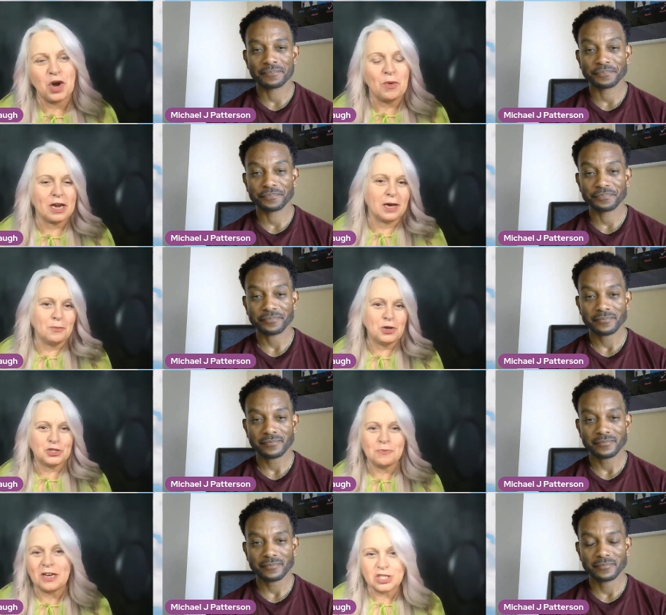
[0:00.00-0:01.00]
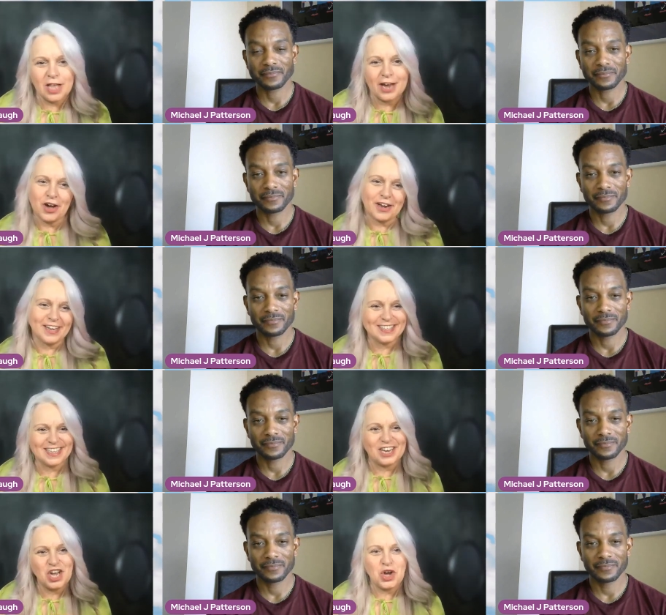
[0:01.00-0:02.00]
Speaker 1: want to put too much light on it because
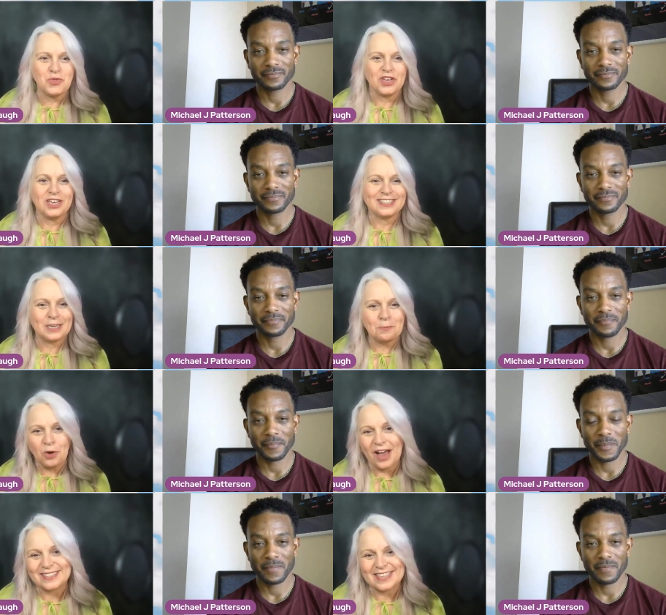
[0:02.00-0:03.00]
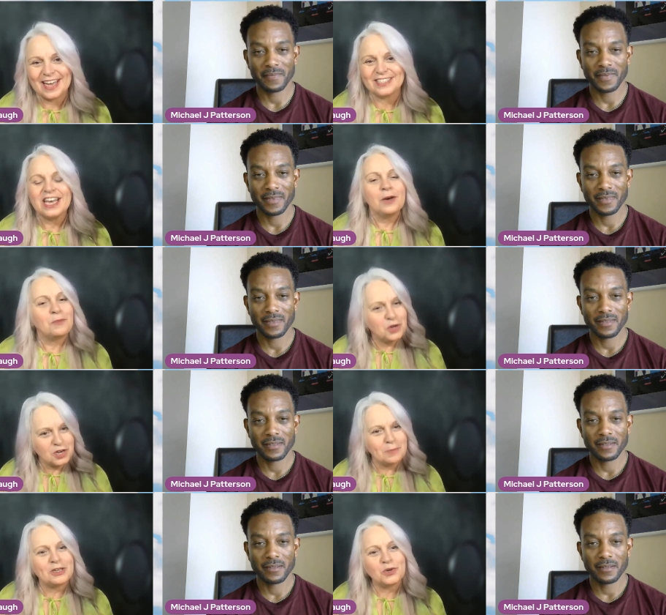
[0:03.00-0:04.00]
I know that it's in process. But you're
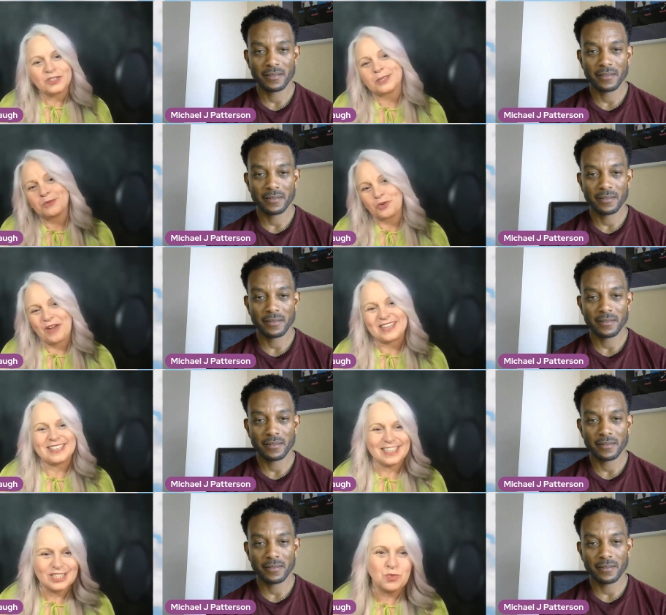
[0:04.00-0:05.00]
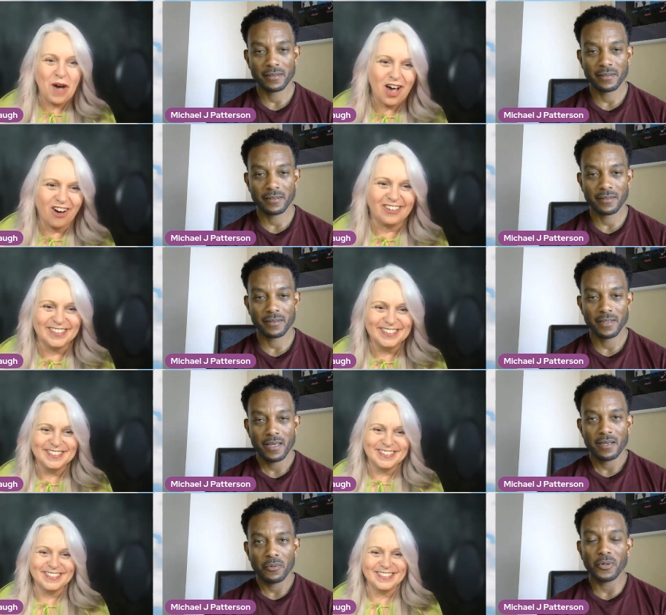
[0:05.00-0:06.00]
going to be doing some directing as well.
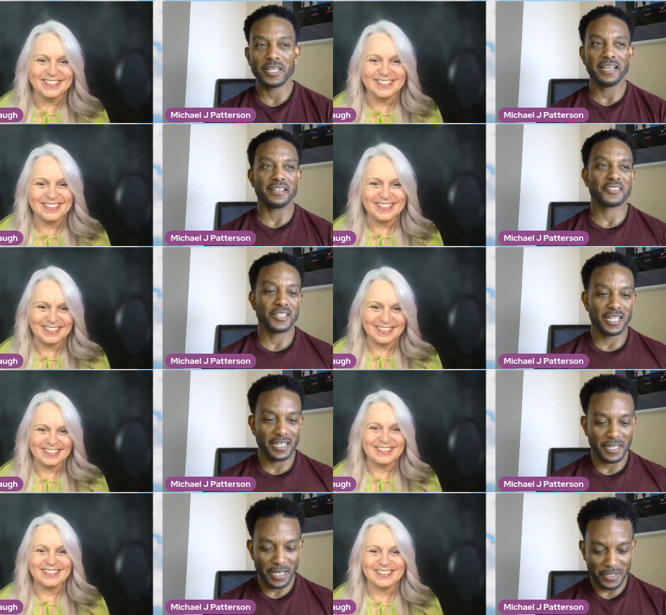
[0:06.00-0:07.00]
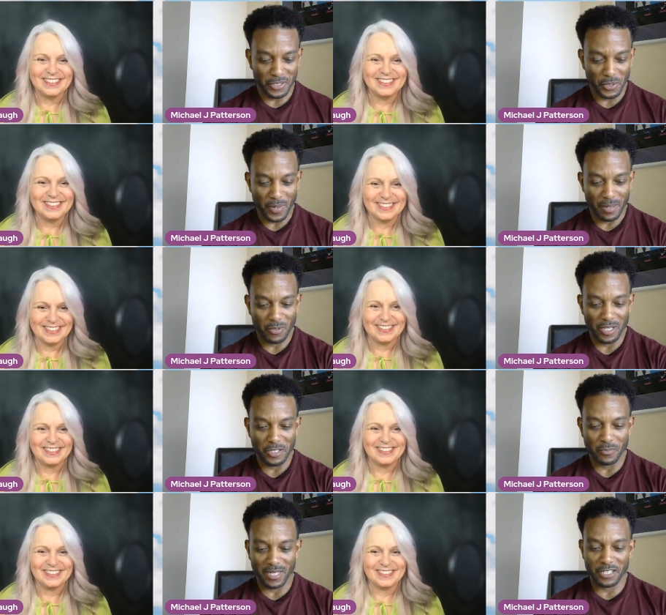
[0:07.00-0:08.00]
Speaker 2: Well, yes, uh, yes. Yeah, so I'm
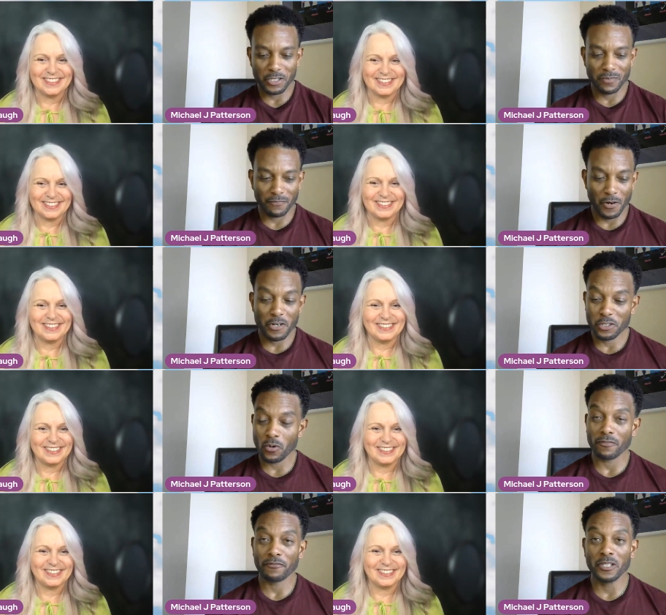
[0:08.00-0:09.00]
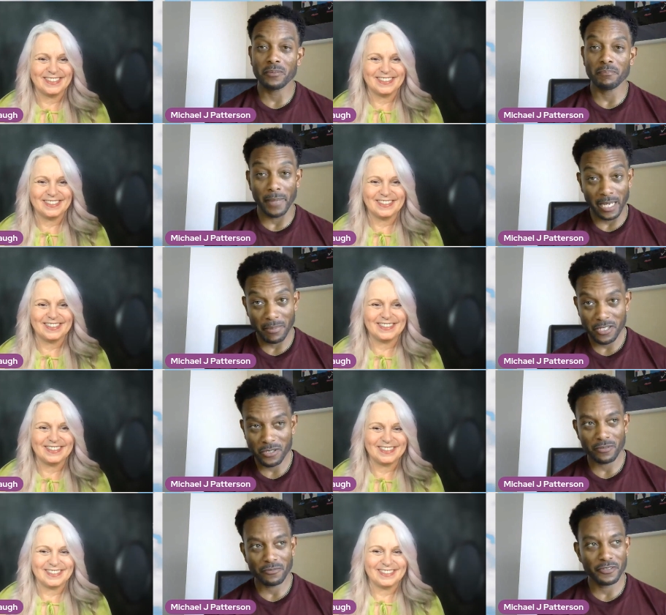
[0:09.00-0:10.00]
going to do my sh- first short film, maybe
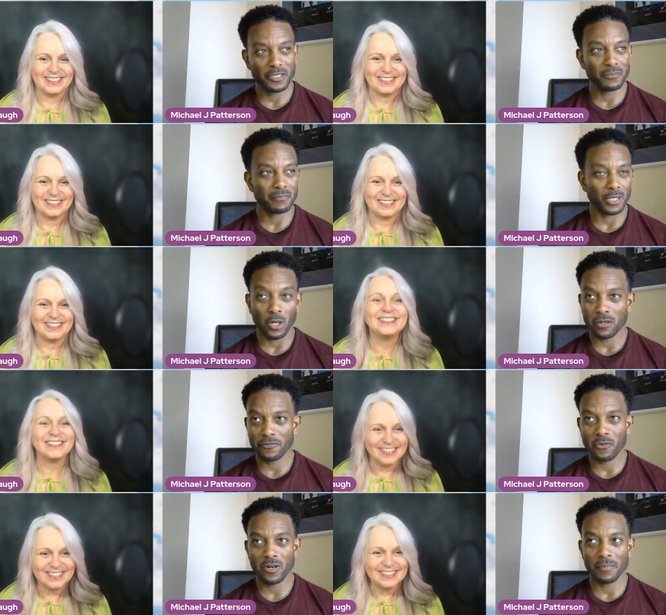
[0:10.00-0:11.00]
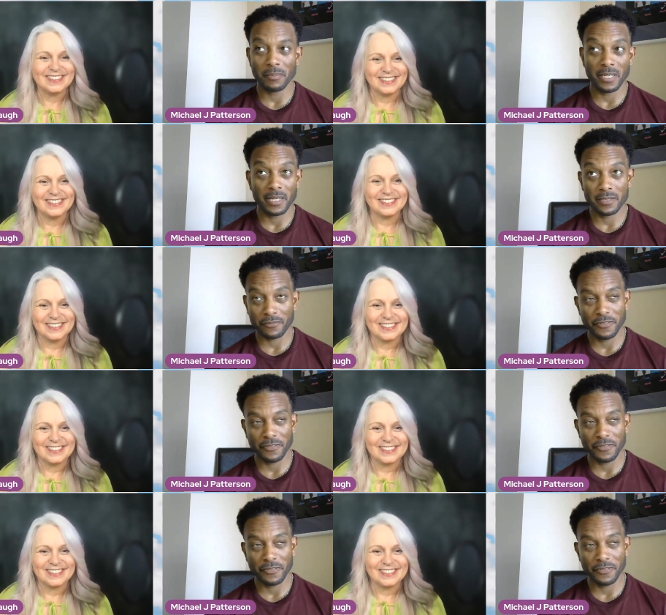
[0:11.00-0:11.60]
short film, long form. Maybe it is a